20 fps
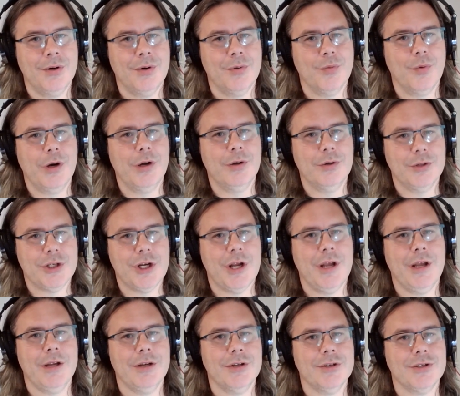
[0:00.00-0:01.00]
real
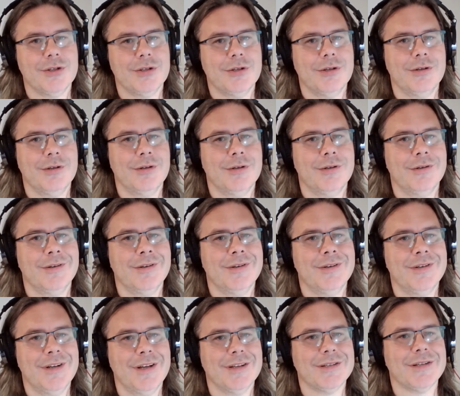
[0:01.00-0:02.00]
change
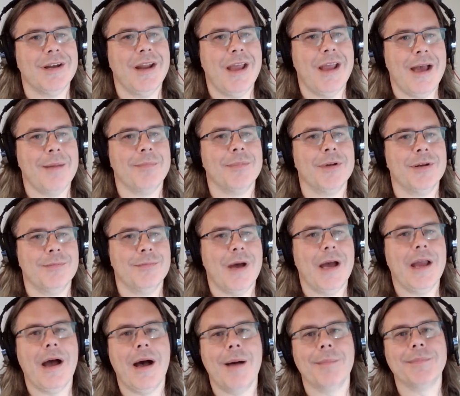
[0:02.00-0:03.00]
doesn't happen
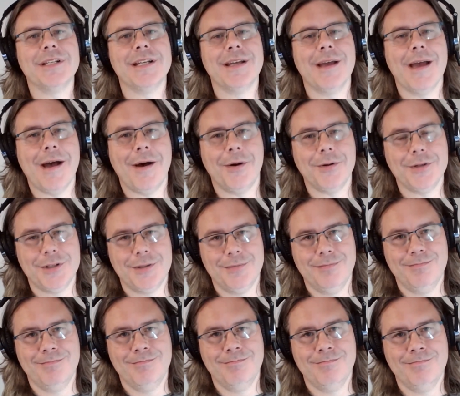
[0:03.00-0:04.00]
by opting out.
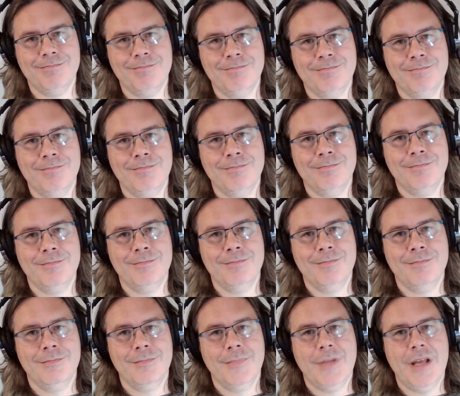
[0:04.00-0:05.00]

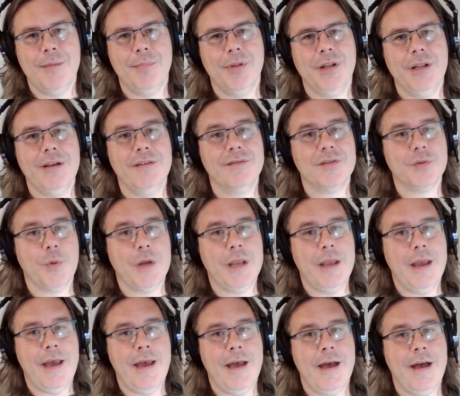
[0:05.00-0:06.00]
It believes we
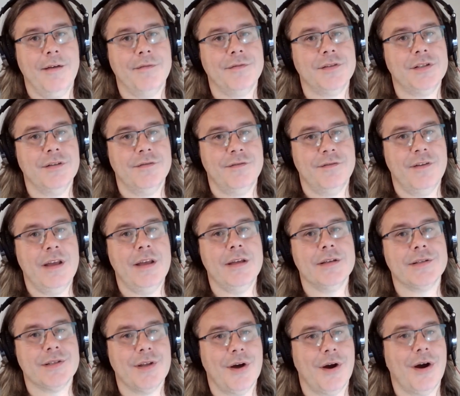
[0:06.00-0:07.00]
have to
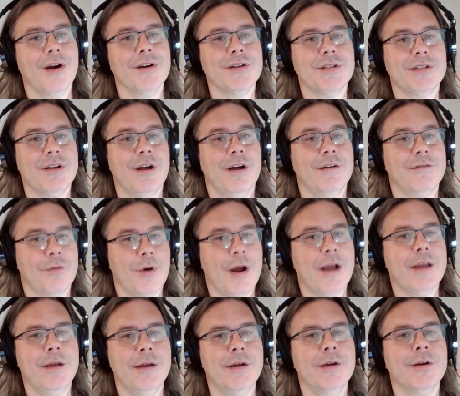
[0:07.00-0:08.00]
face the hard stuff
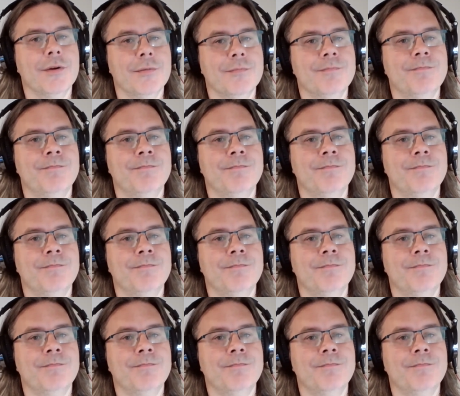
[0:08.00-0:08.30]
right here,